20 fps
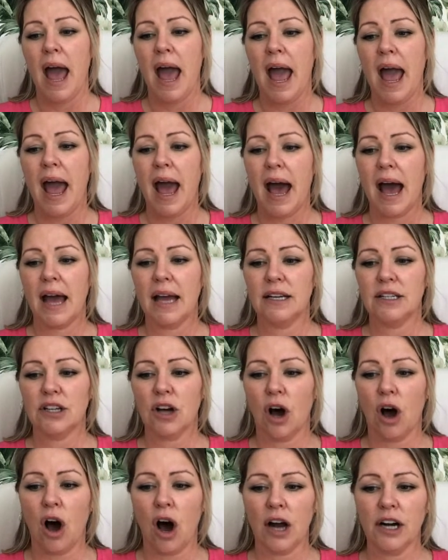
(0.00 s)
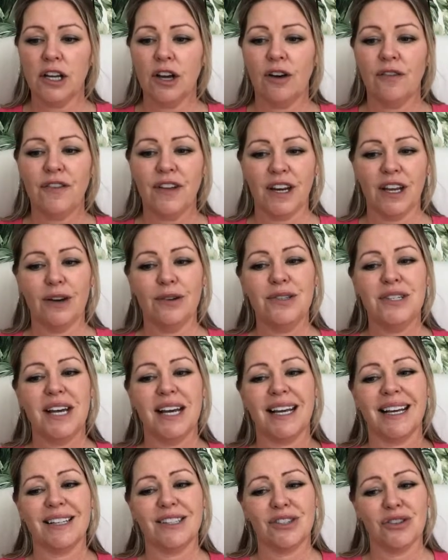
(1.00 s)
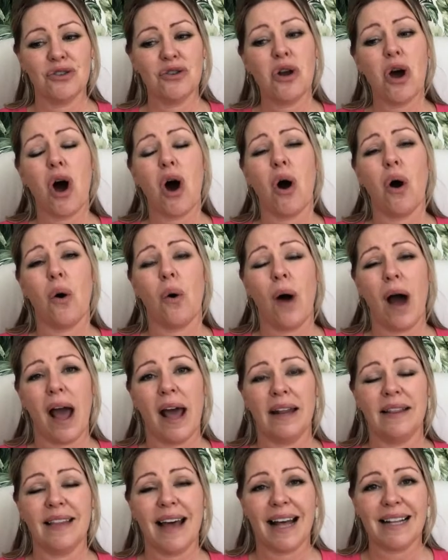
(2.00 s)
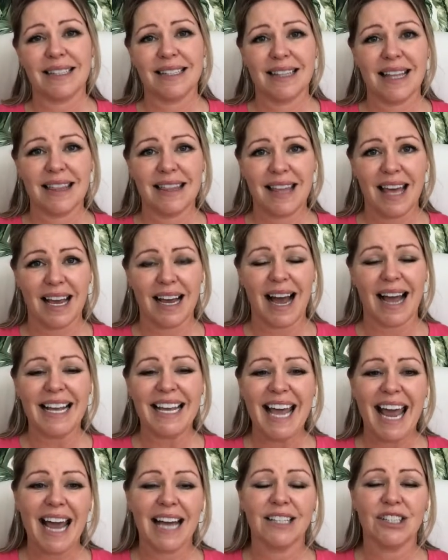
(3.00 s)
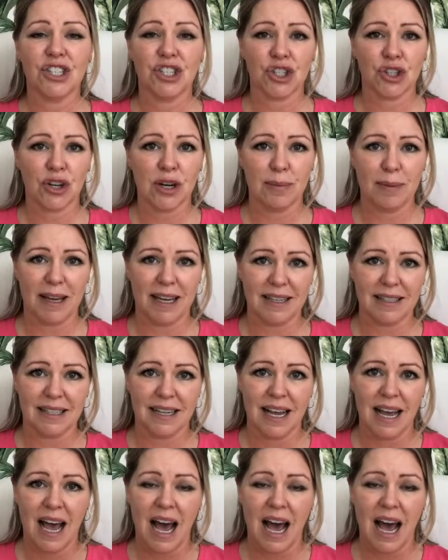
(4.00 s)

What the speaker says: And audio video tickets, no. And that's the thing. I can't stream it.